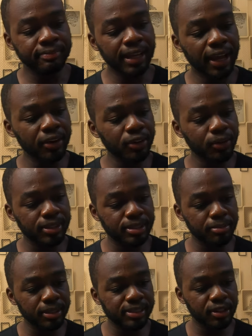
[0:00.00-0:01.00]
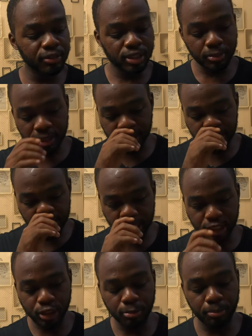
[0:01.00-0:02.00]
I don't know, it's a bit, it's a bit
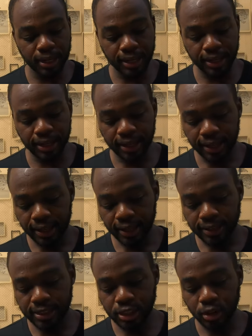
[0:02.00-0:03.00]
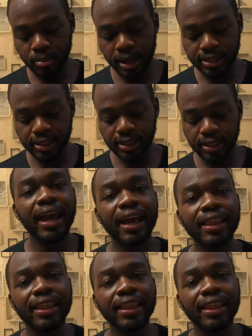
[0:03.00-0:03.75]
challenging to play this chromatically.